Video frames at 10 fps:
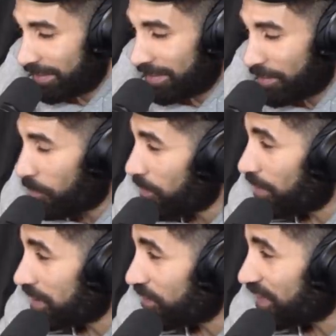Are we
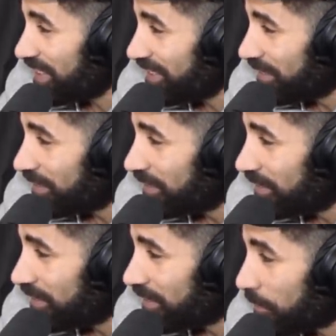ready for that?
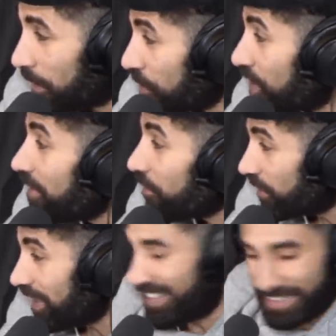Because
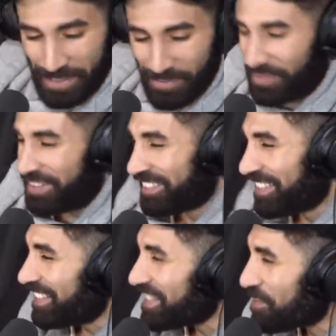
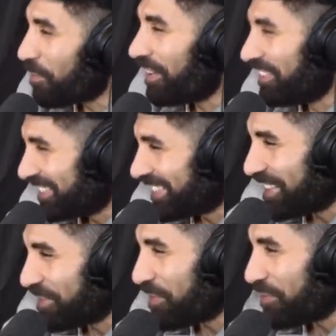this is what I
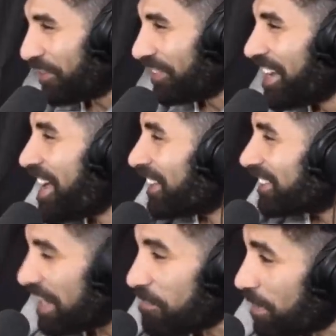understand of it, right?
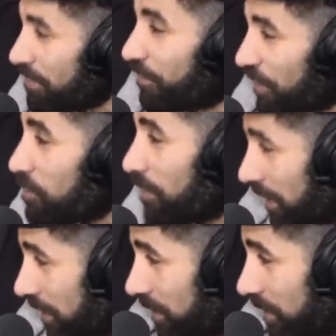They've been filming.